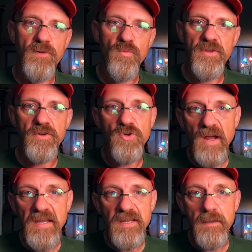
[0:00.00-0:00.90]
with
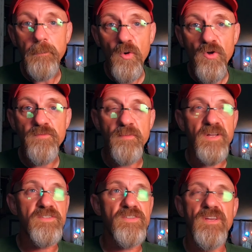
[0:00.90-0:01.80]
great
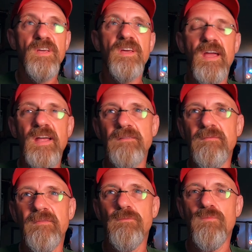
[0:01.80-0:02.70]
improvements.
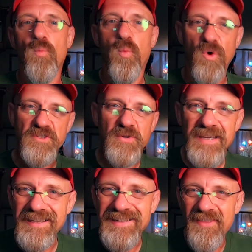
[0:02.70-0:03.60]
And once you
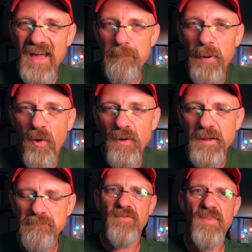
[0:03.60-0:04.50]
get to that
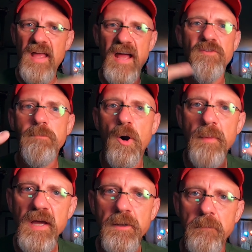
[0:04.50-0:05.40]
point, they had the
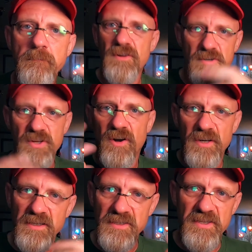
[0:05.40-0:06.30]
momentum. You're
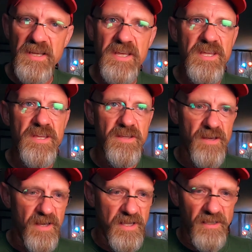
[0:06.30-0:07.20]
starting to see
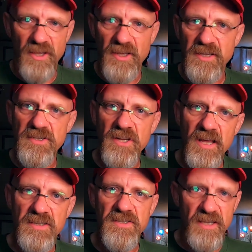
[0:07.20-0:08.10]
a lens
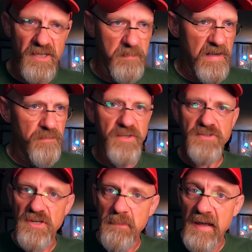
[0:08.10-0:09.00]
collection. They come out with the
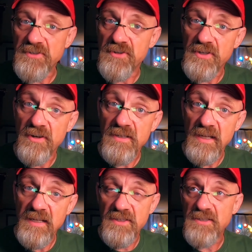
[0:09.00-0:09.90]
G Master series
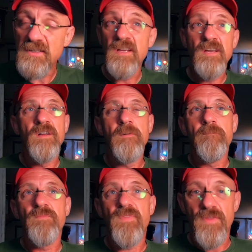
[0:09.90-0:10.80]
lenses.
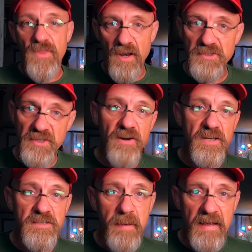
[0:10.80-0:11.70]
They're
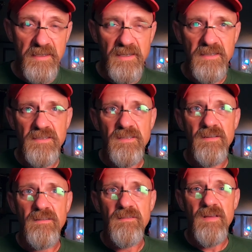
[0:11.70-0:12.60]
serious about this.
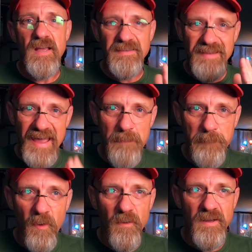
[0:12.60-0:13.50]
At that
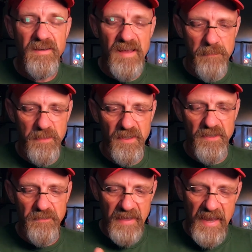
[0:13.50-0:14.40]
point, I
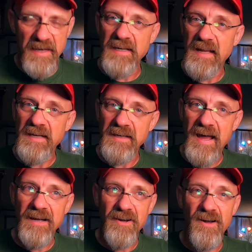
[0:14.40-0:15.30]
believe Canon and
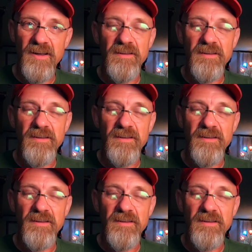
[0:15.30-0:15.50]
Nikon